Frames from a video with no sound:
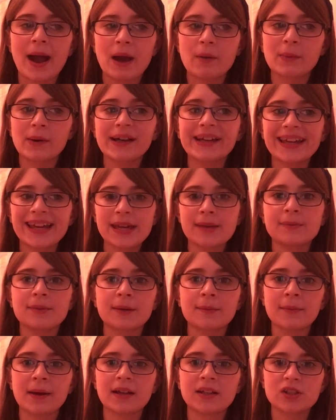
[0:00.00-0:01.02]
I will keep
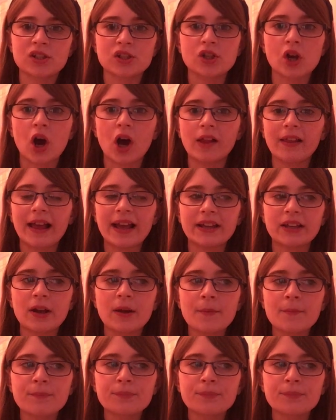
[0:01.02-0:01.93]
them and start like,